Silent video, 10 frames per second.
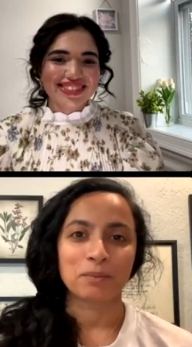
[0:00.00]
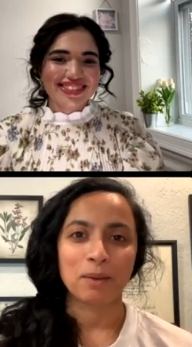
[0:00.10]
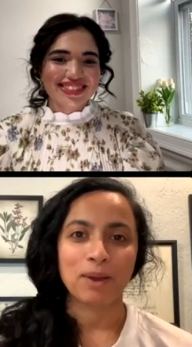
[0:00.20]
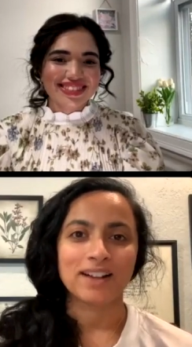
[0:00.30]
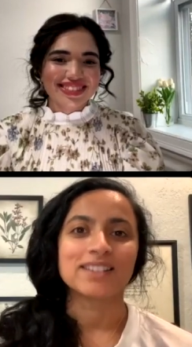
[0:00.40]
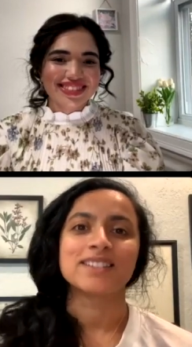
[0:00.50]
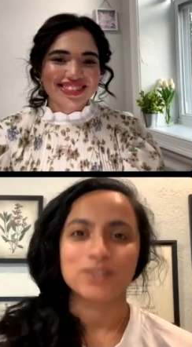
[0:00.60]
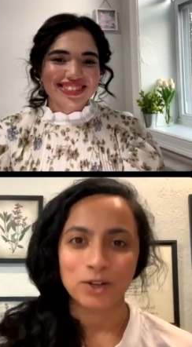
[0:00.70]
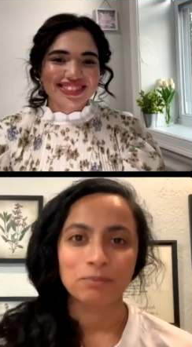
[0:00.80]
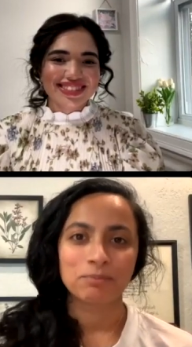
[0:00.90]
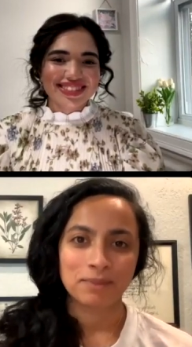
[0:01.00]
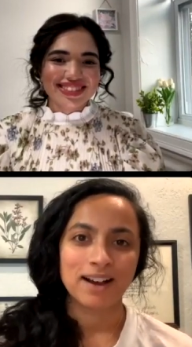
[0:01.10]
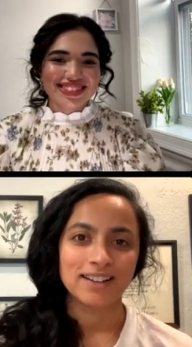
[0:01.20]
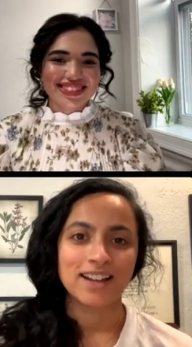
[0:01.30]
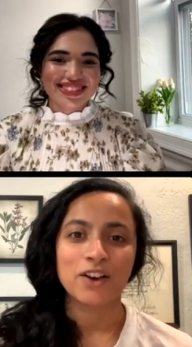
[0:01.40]
Speaker 1: my practice called
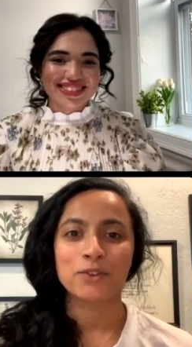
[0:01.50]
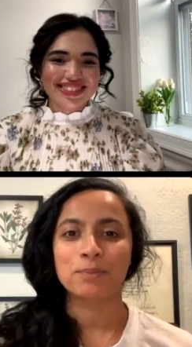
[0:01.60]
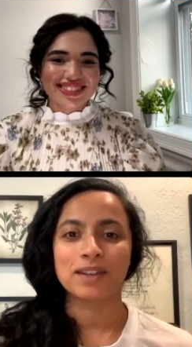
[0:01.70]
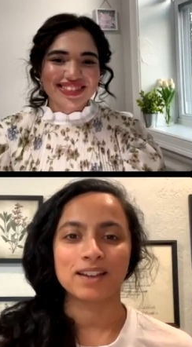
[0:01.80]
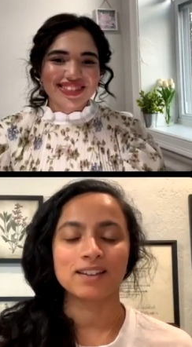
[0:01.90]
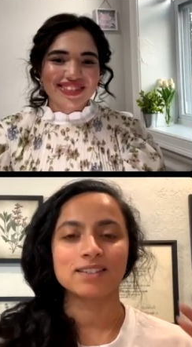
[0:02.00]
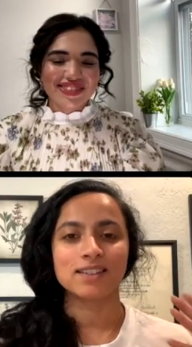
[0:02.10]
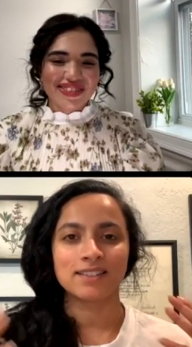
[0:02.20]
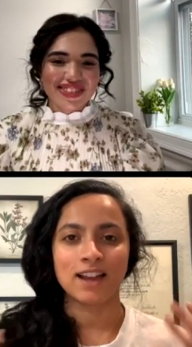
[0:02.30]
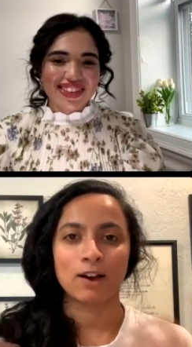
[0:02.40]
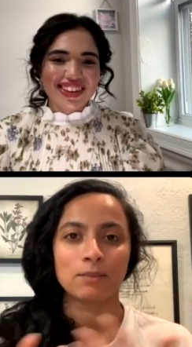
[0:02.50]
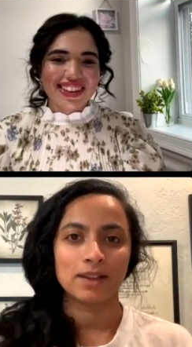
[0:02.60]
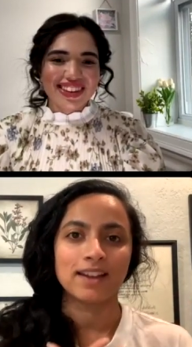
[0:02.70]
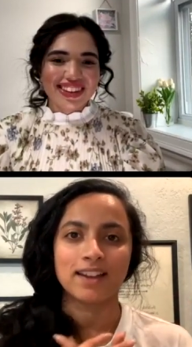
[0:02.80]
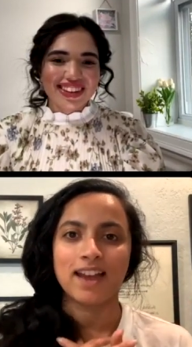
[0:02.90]
Mahan Health because now I'm
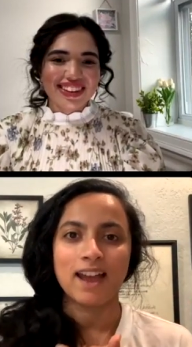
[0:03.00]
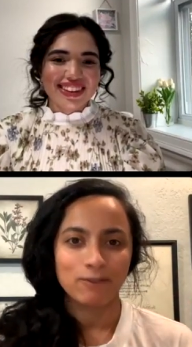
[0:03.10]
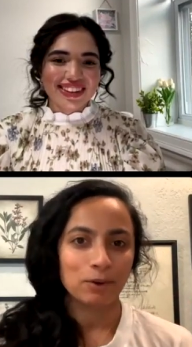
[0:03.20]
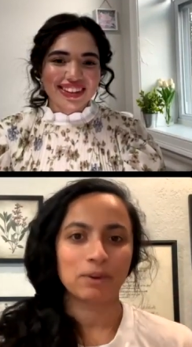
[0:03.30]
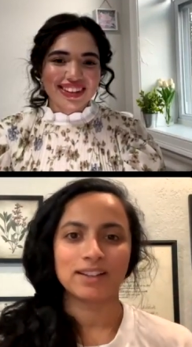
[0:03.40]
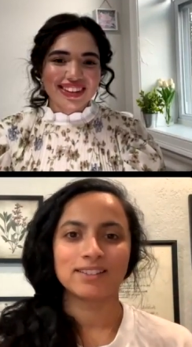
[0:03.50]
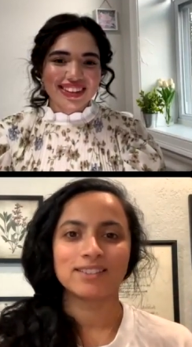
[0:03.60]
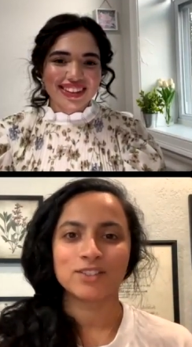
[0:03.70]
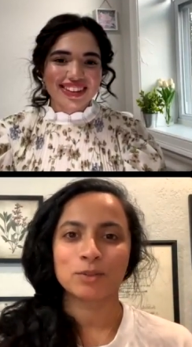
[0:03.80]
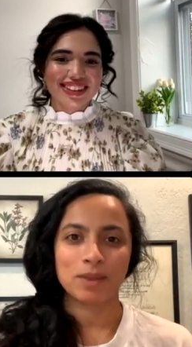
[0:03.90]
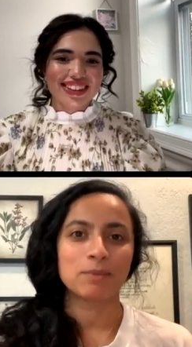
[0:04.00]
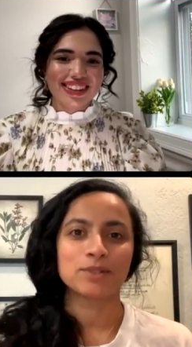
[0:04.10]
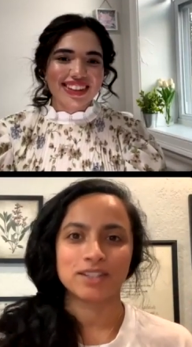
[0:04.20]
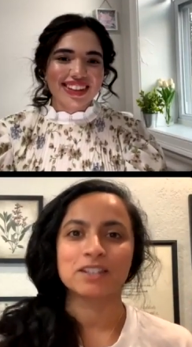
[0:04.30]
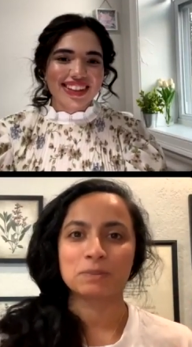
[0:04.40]
like, everyone should be able
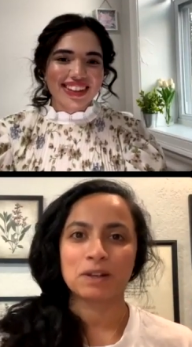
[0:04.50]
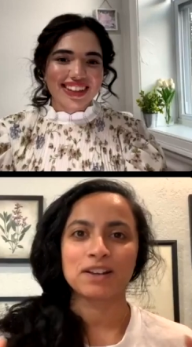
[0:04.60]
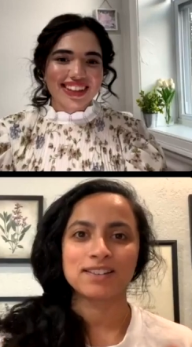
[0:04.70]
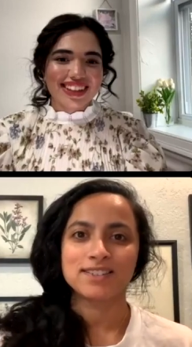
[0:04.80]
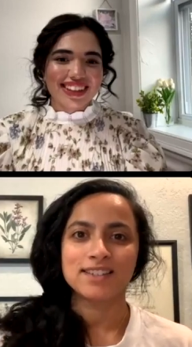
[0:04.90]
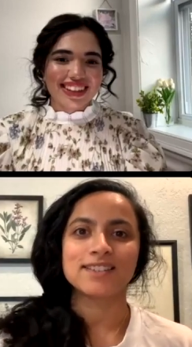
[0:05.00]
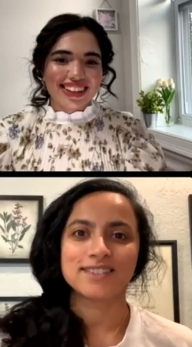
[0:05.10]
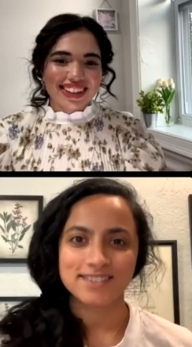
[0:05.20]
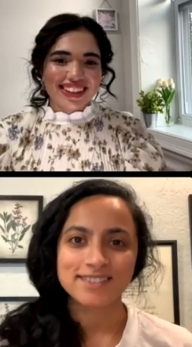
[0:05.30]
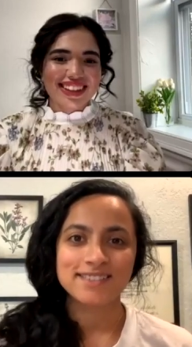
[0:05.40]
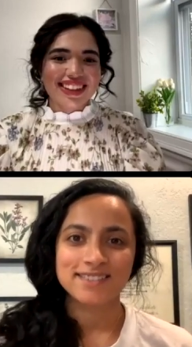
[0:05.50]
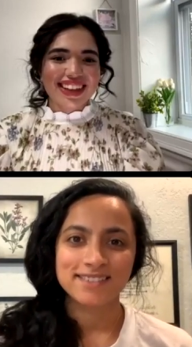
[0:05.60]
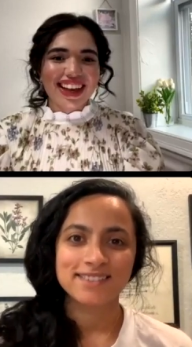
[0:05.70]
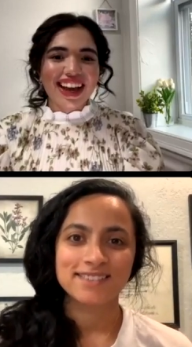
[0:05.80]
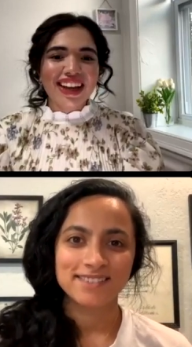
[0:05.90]
to experience this.
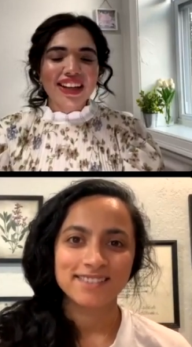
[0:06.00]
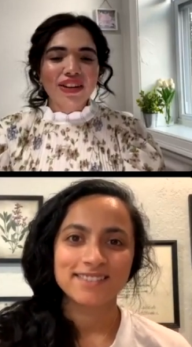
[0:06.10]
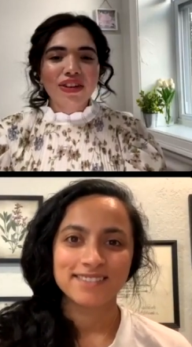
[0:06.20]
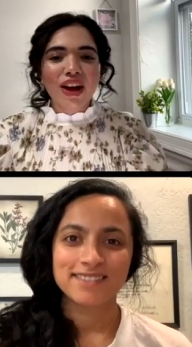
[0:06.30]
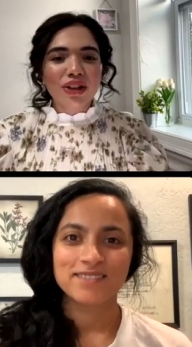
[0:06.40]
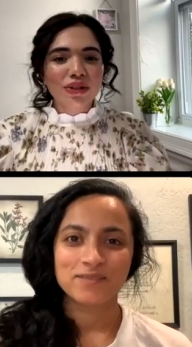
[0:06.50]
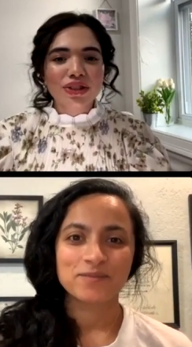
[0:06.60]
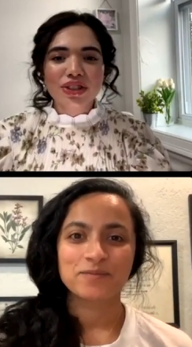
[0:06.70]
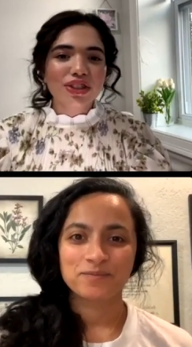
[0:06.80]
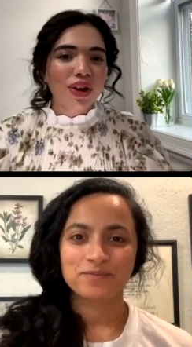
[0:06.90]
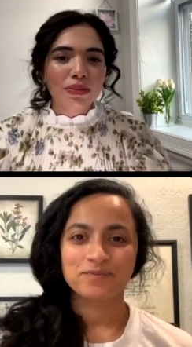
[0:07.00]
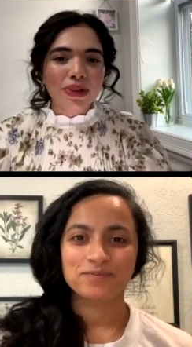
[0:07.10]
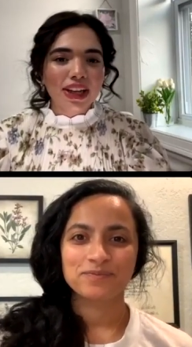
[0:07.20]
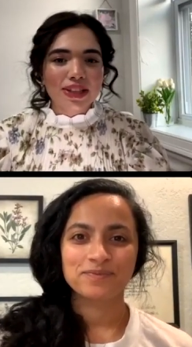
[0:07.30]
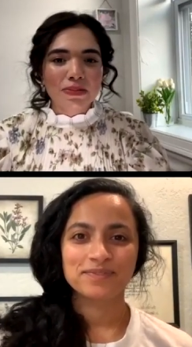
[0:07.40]
Speaker 2: I love how you just
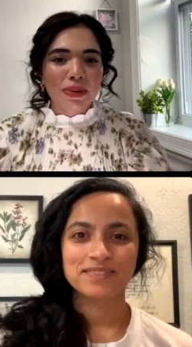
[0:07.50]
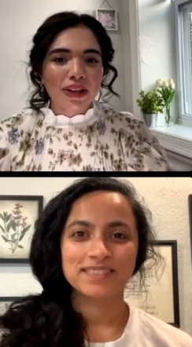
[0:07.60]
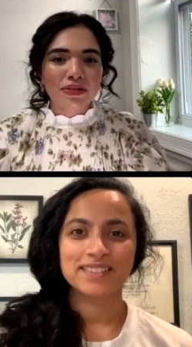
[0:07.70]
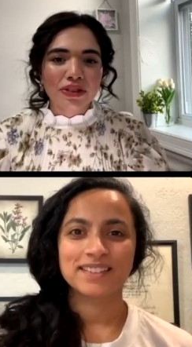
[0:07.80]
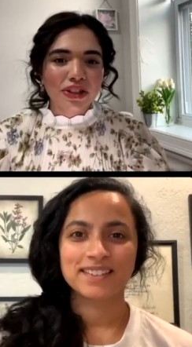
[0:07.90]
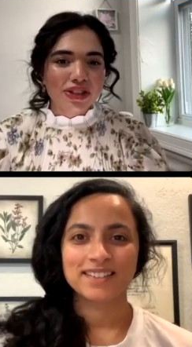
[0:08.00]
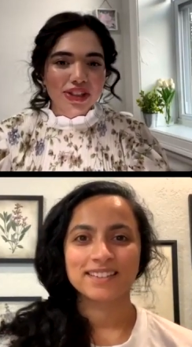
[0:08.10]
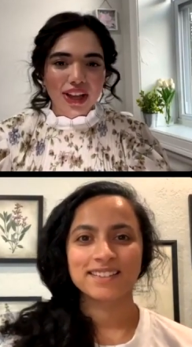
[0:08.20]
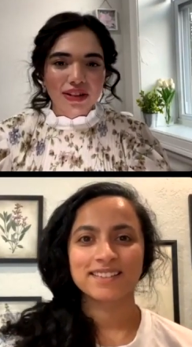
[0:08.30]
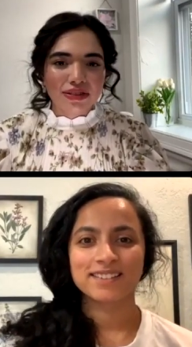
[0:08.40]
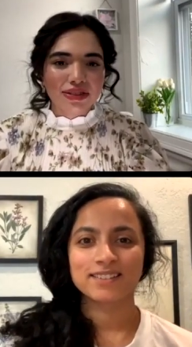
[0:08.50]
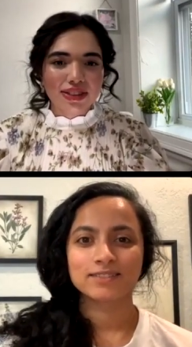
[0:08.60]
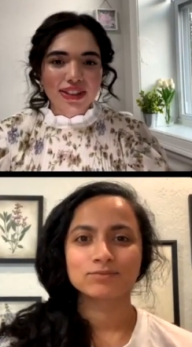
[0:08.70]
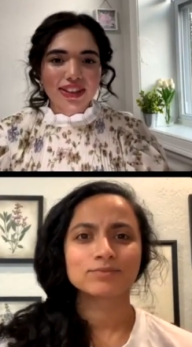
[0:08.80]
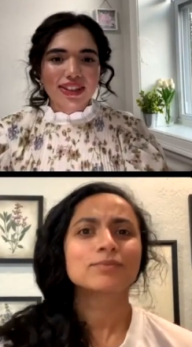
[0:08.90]
normalize pain for yourself.
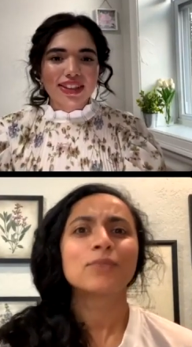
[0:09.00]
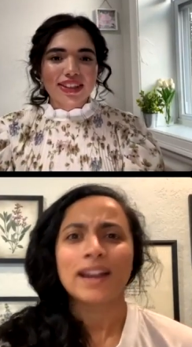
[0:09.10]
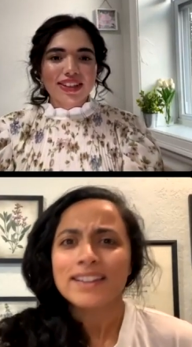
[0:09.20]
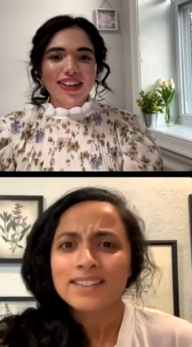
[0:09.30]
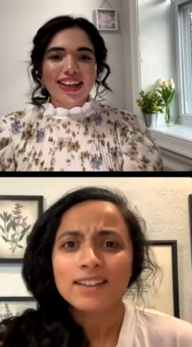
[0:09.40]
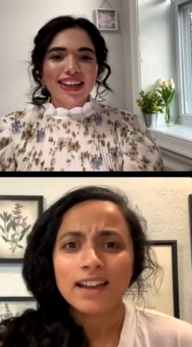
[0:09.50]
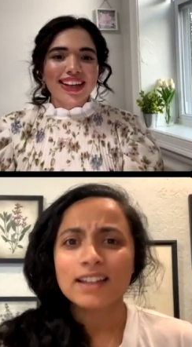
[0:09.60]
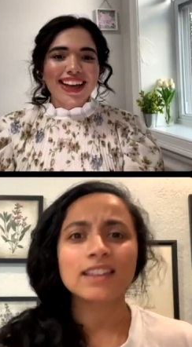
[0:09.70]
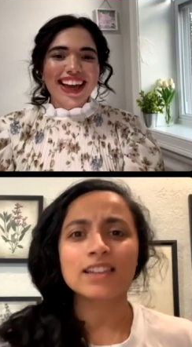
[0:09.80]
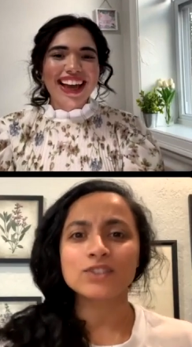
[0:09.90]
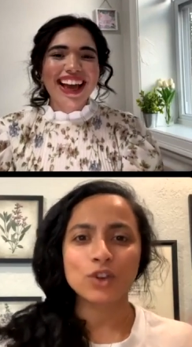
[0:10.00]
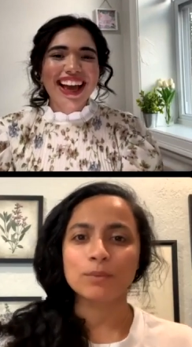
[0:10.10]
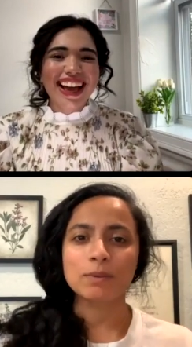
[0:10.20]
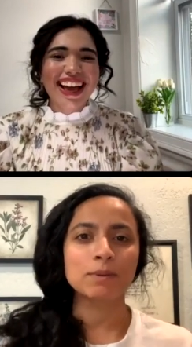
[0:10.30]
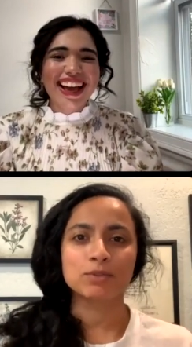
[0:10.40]
Right? And I think so, so
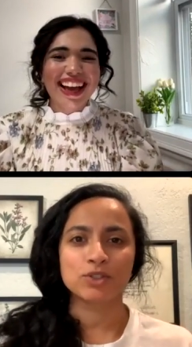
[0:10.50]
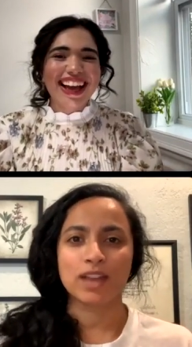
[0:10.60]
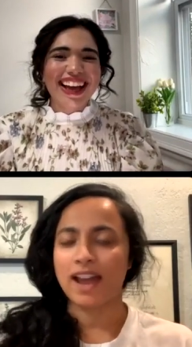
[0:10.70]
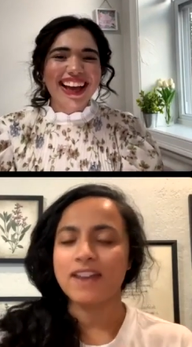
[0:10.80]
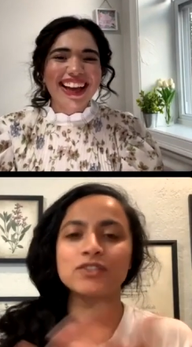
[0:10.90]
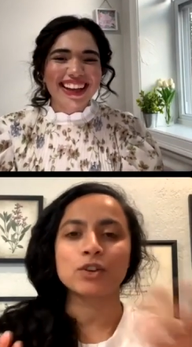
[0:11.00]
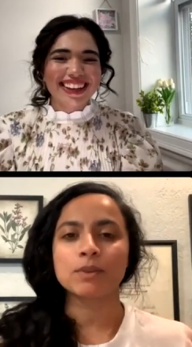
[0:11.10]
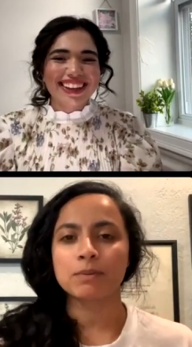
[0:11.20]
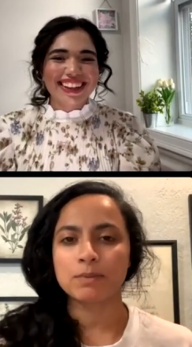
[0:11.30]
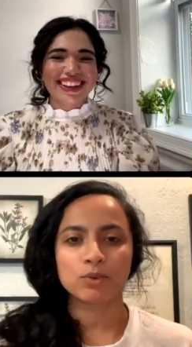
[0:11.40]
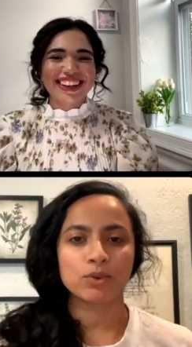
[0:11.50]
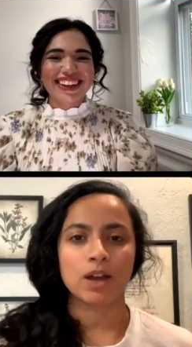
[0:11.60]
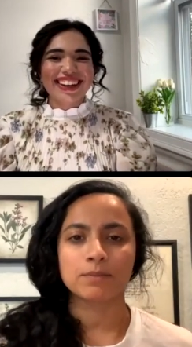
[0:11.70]
many people
Speaker 1: do that. I have so many people who come